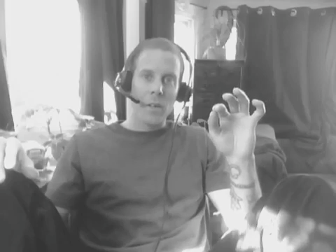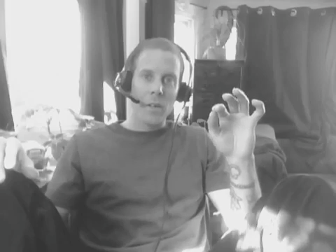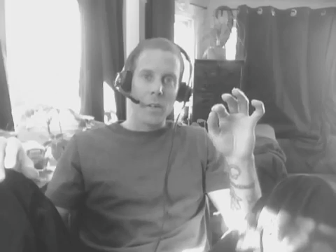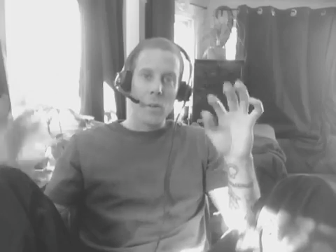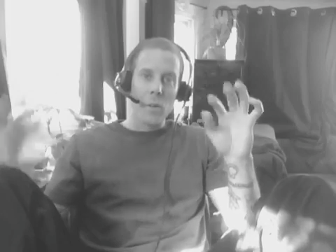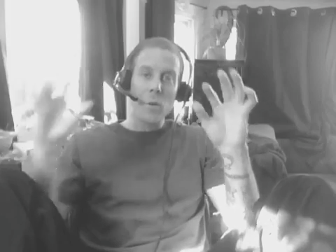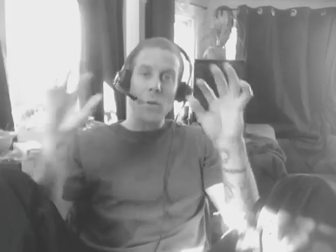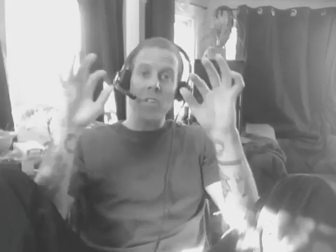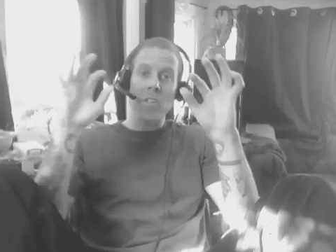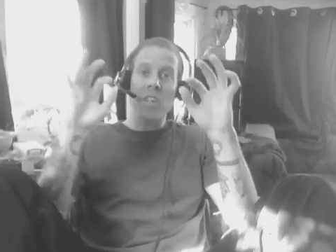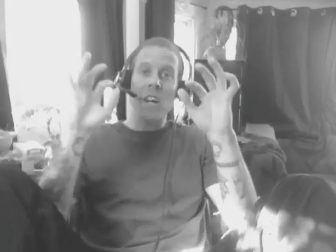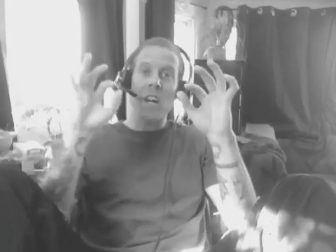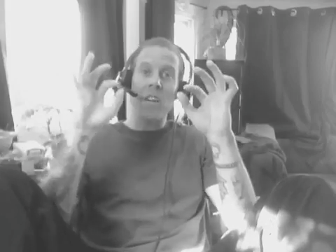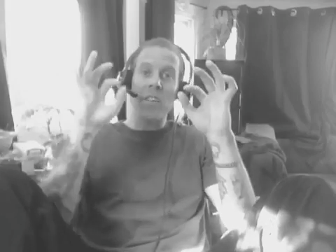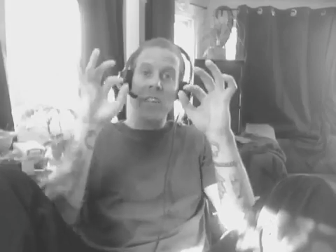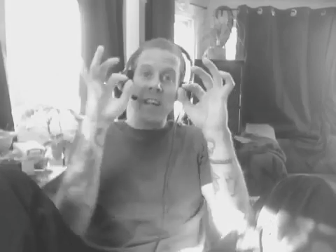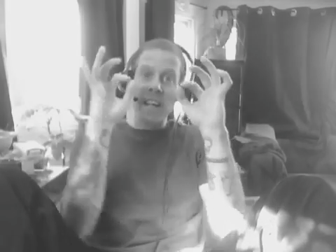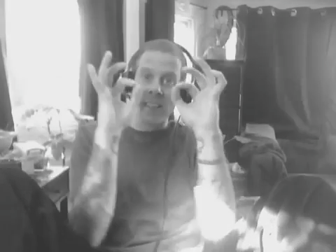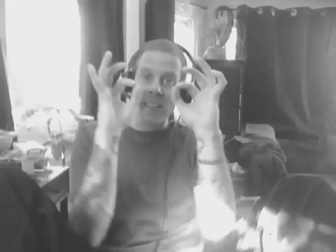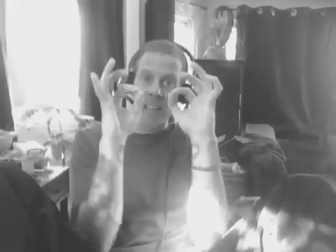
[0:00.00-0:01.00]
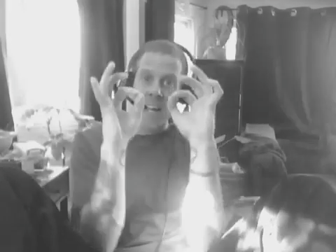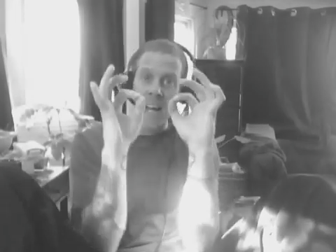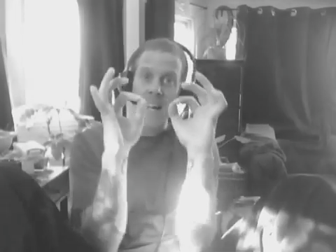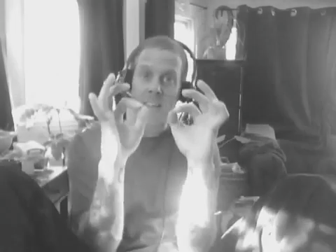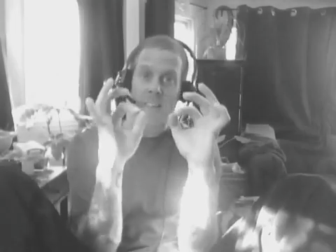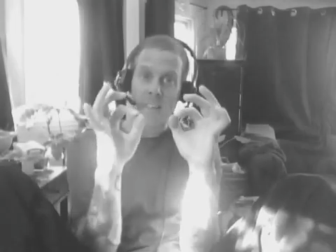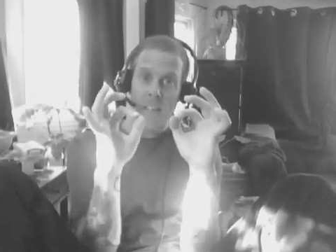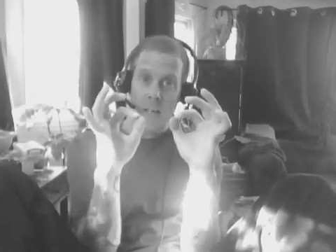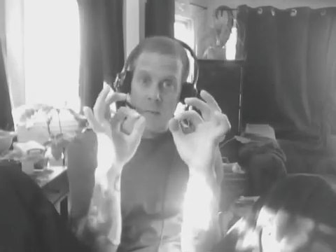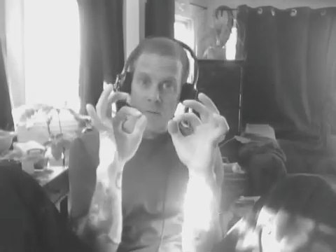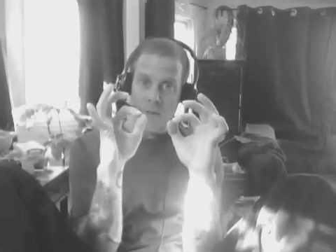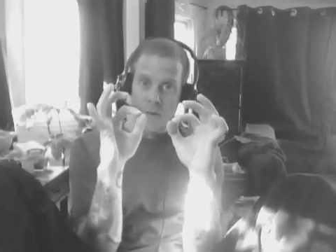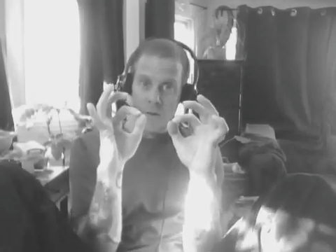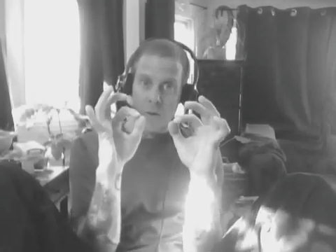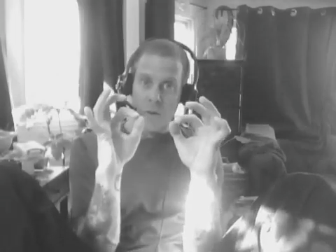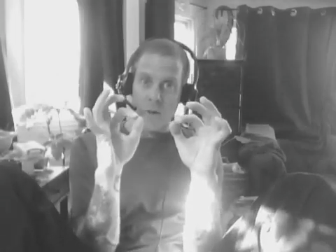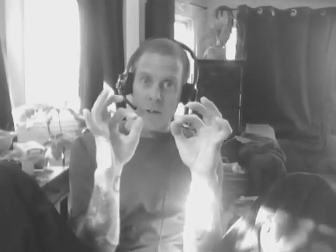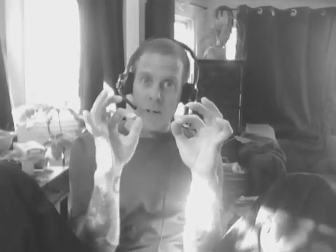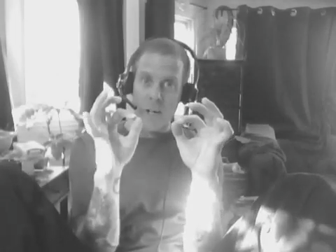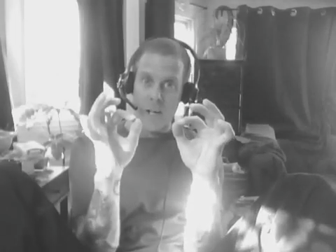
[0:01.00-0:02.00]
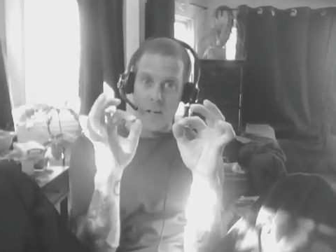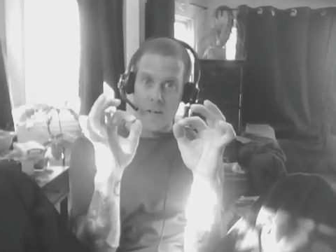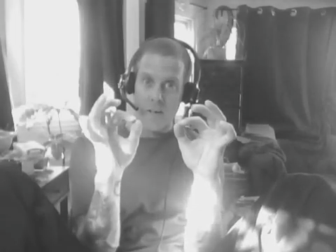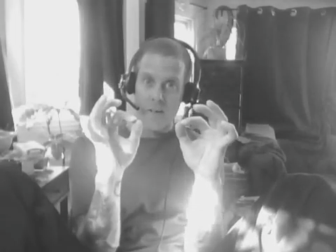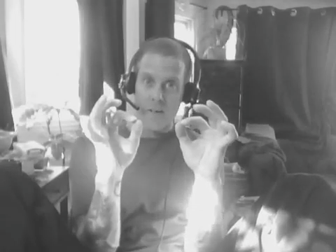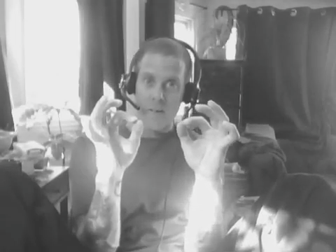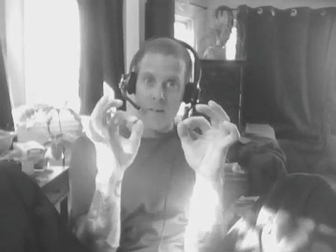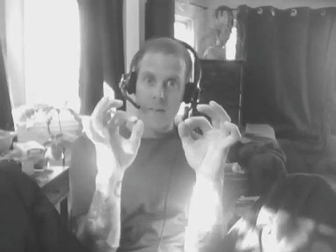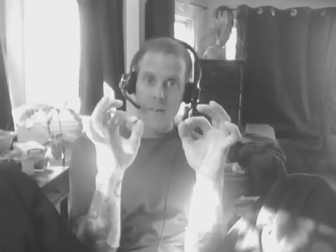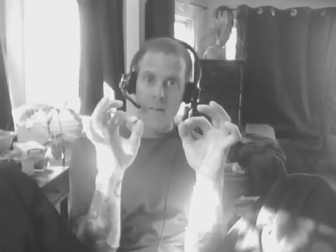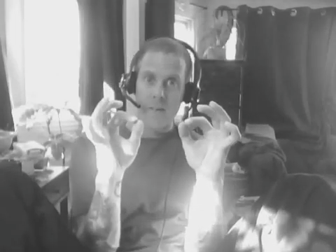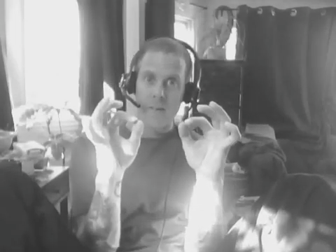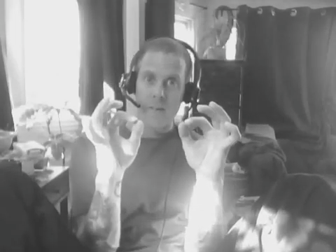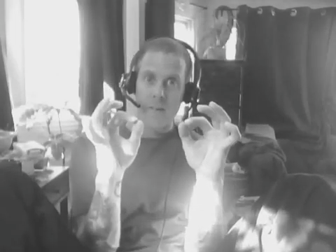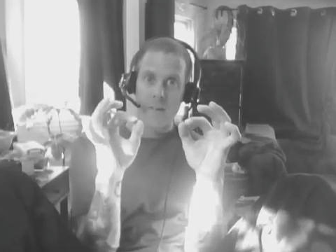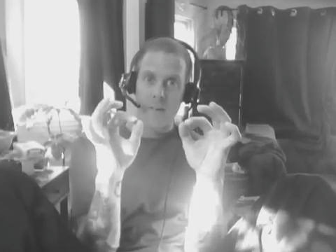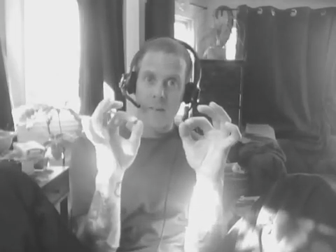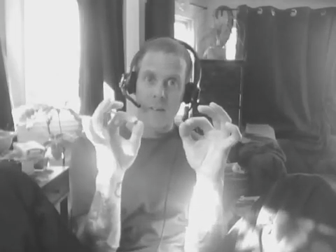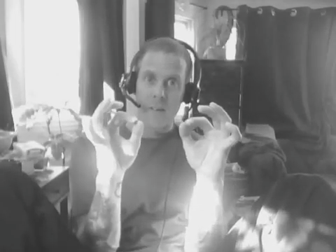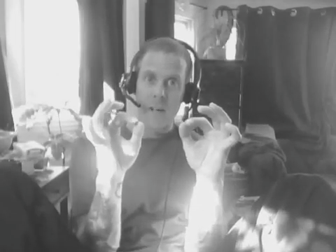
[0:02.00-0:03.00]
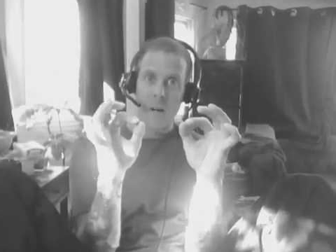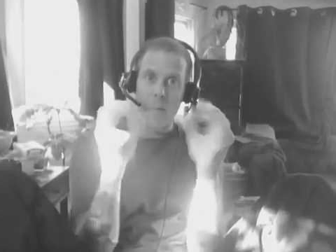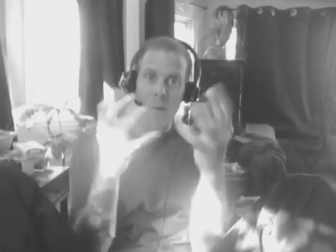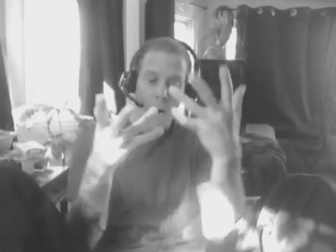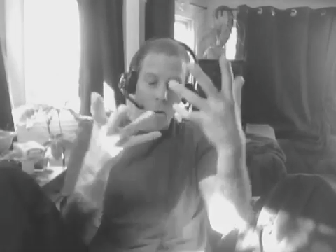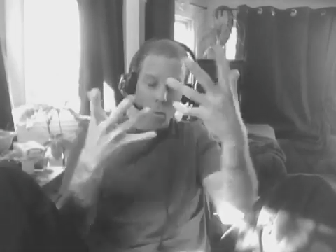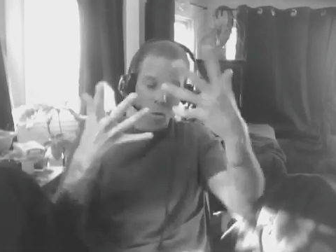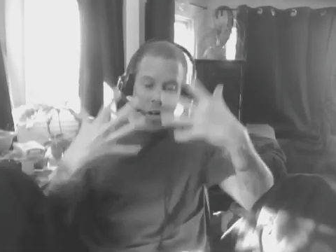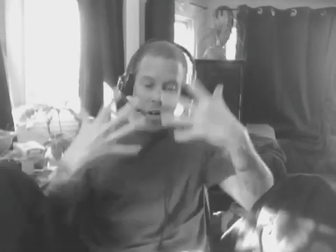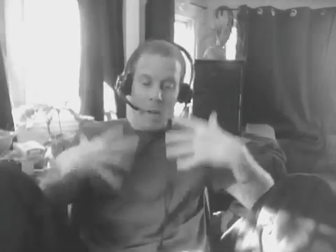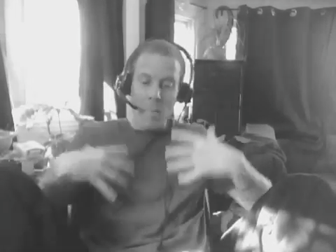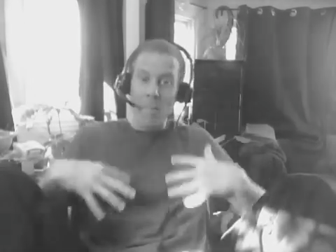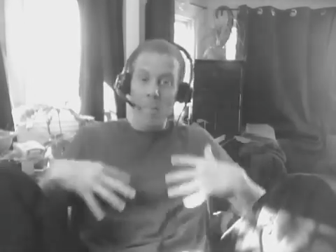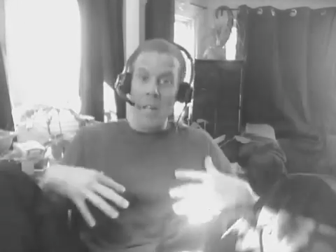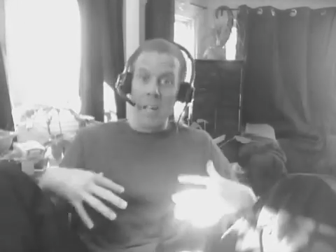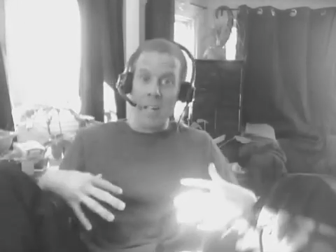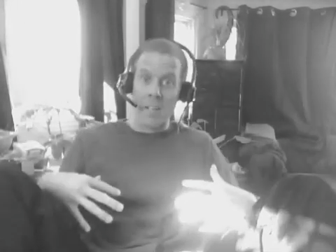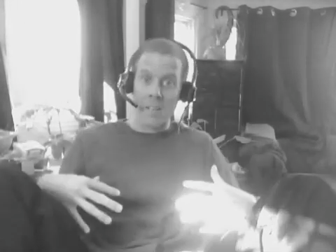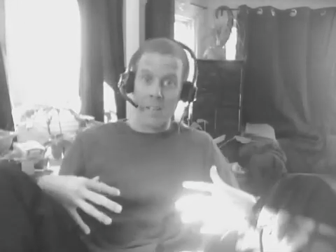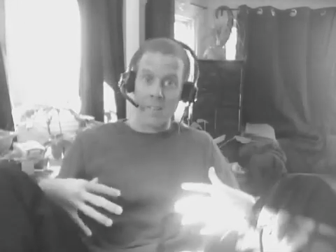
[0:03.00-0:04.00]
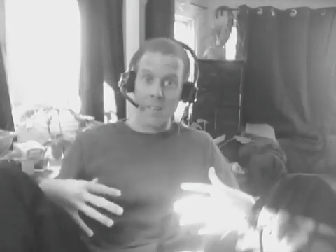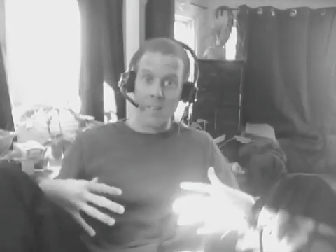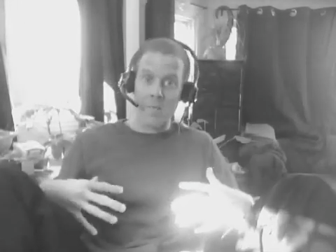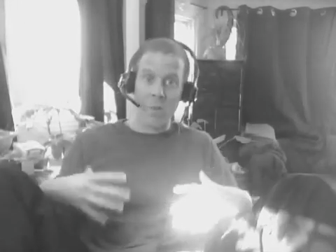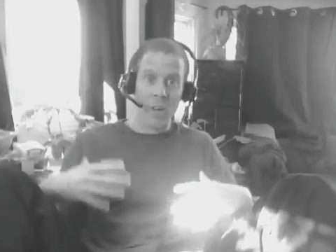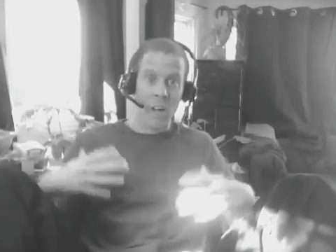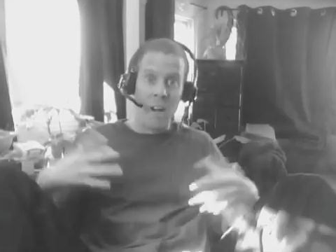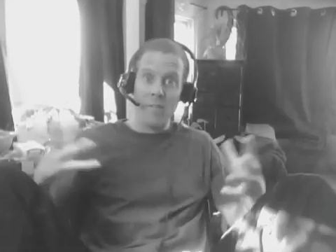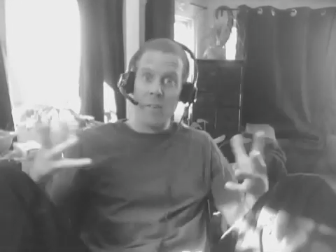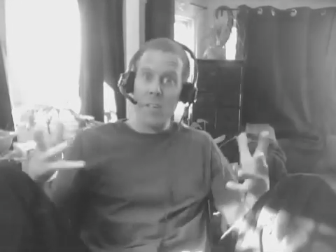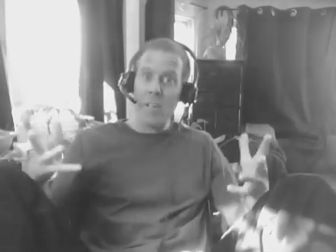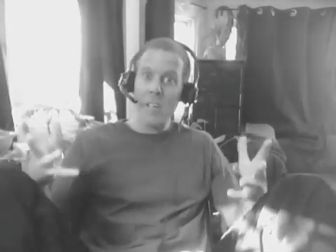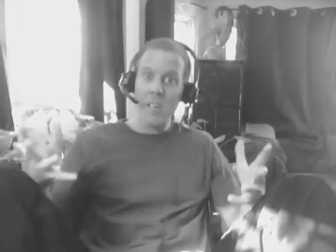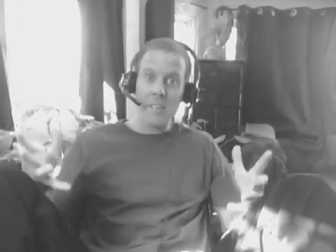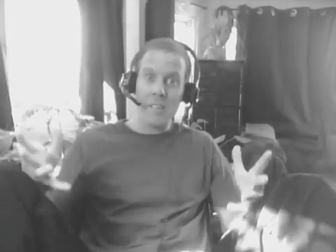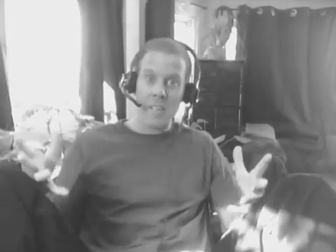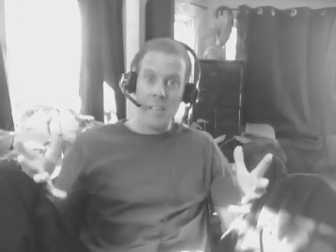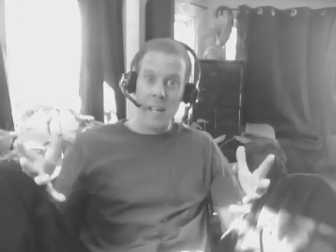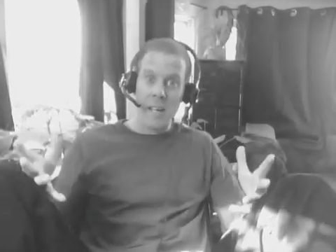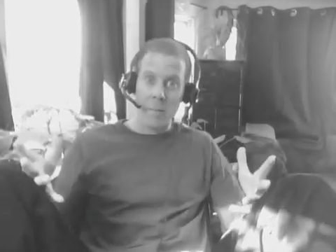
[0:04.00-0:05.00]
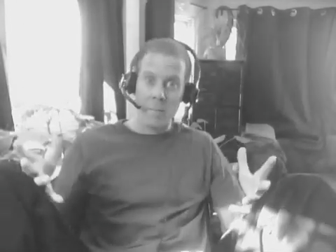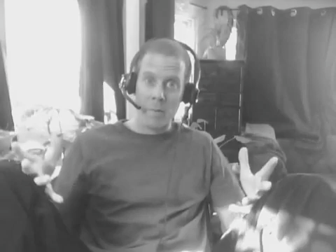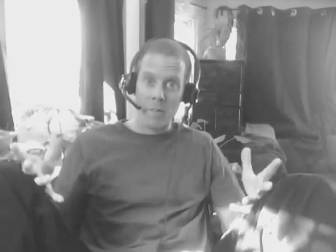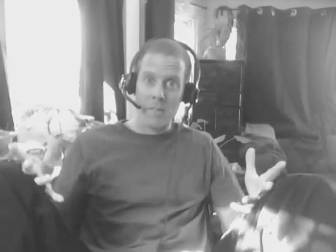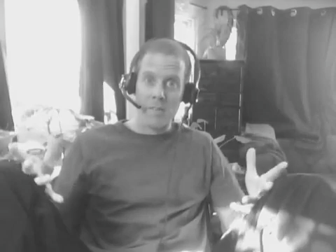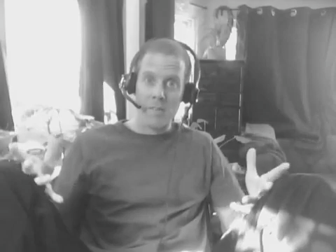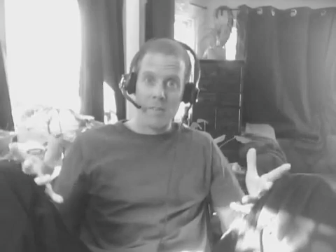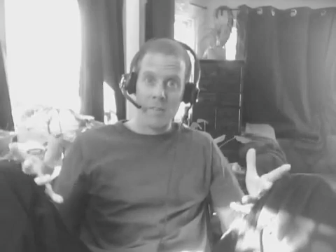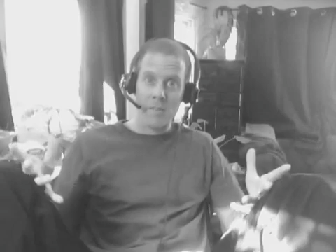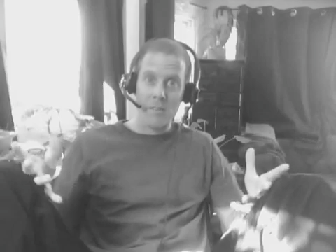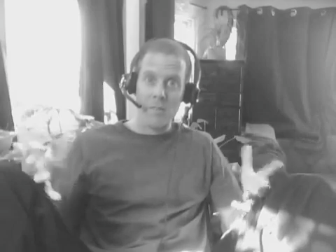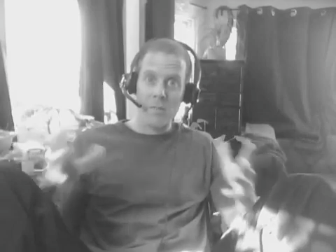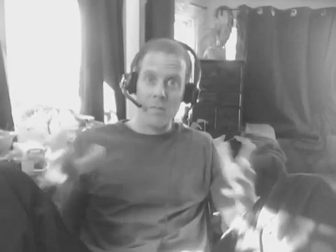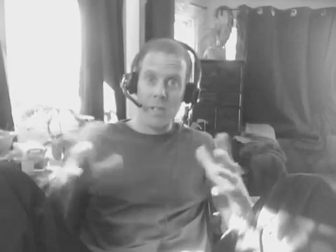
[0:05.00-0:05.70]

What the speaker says: You can tell the exact same story about what it means, whatever it is that happens.